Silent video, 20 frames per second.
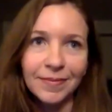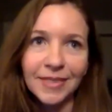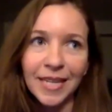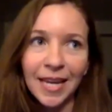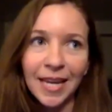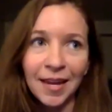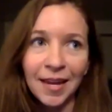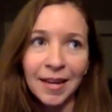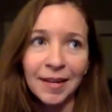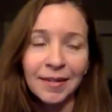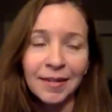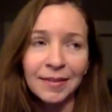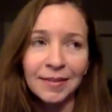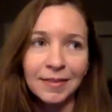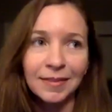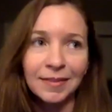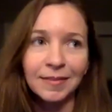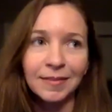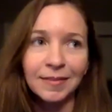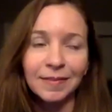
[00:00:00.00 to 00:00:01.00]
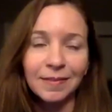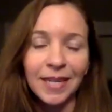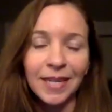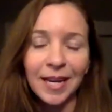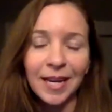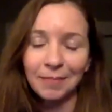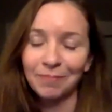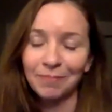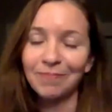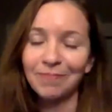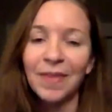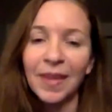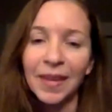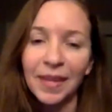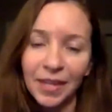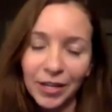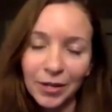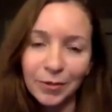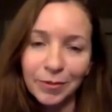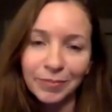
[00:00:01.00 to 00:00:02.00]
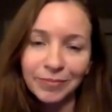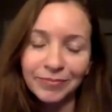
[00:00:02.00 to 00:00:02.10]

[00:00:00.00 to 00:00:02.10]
And yeah, thank you.